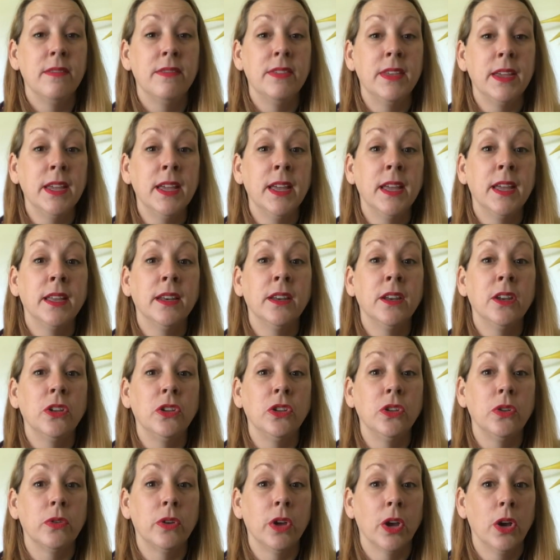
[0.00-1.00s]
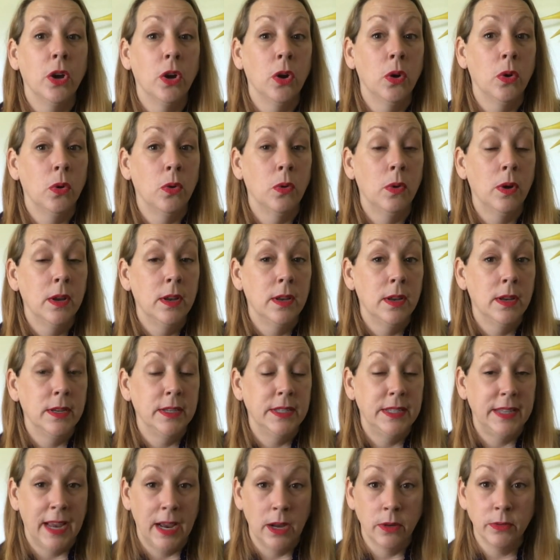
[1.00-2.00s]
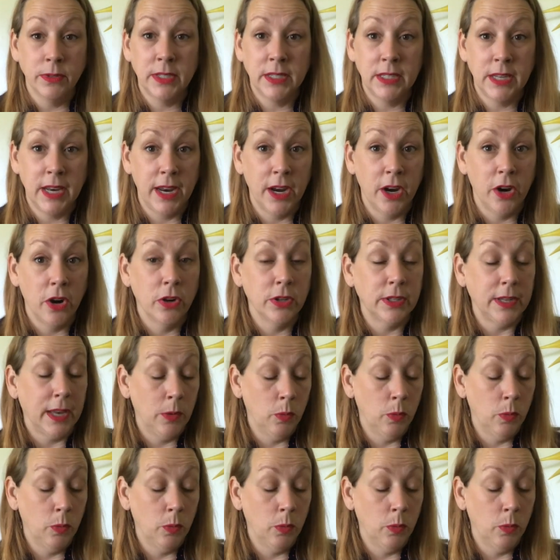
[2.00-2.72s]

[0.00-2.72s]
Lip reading: Then you go downstairs,